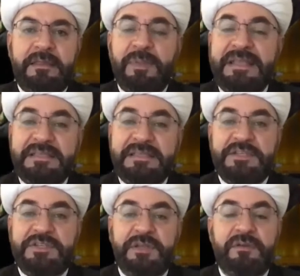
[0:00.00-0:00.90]
the
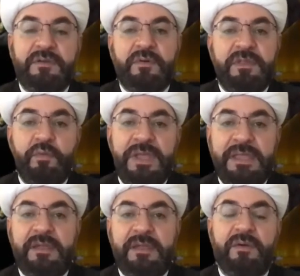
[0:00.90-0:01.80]
PlayStation or the
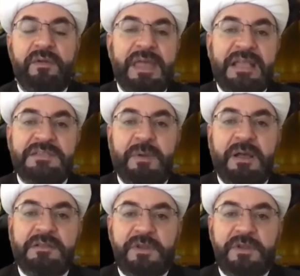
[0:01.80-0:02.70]
Wii or the
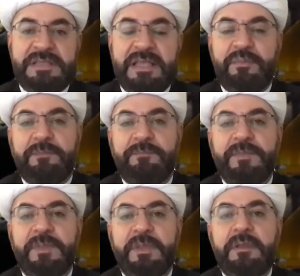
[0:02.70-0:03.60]
Xbox, for example,
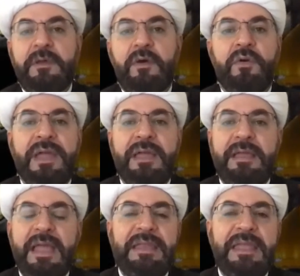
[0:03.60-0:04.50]
or
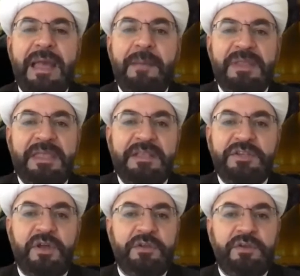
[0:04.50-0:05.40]
any
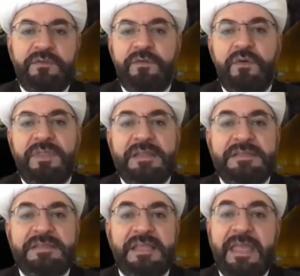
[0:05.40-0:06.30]
application on your phone that
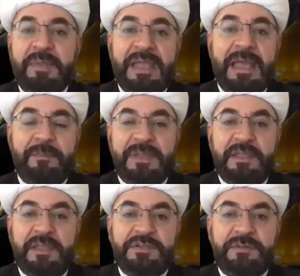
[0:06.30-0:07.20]
is a gaming
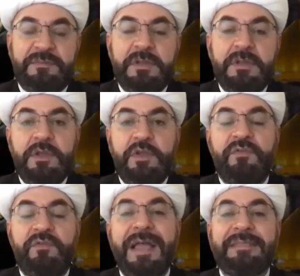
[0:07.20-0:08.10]
application. You
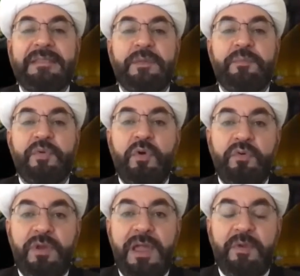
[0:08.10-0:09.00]
find that the
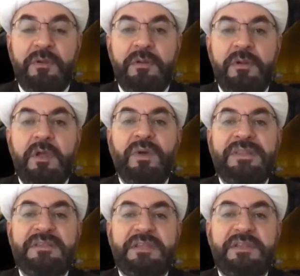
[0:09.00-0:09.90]
programmer, what
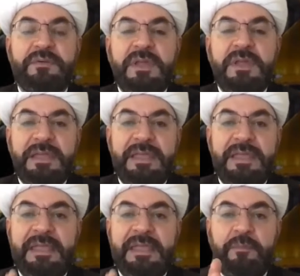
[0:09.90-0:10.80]
does he do?
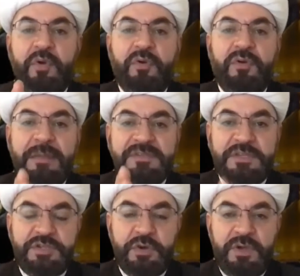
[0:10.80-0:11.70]
He programs a
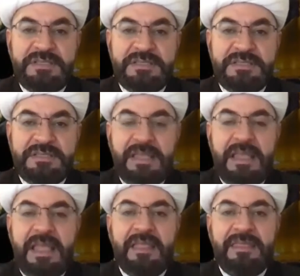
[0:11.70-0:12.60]
choice,
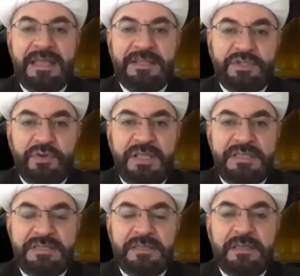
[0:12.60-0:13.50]
and that
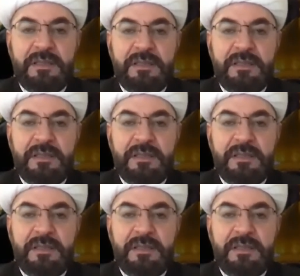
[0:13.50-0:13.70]
choice,